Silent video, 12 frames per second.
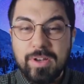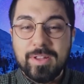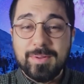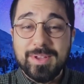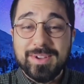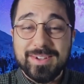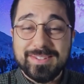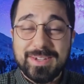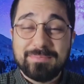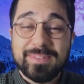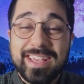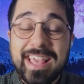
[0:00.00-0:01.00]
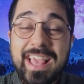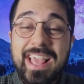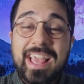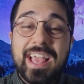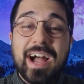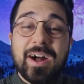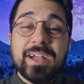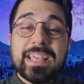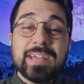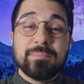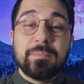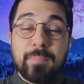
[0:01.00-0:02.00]
Because I'm like, I
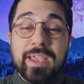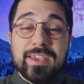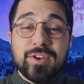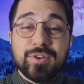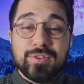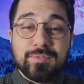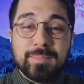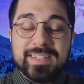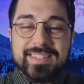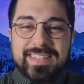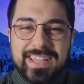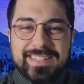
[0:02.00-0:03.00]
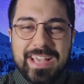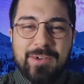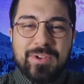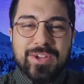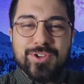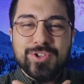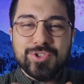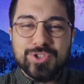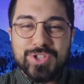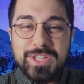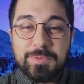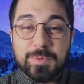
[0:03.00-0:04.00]
am the maker of mistakes. How can I judge
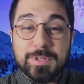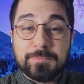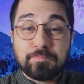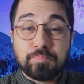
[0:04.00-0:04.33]
anyone?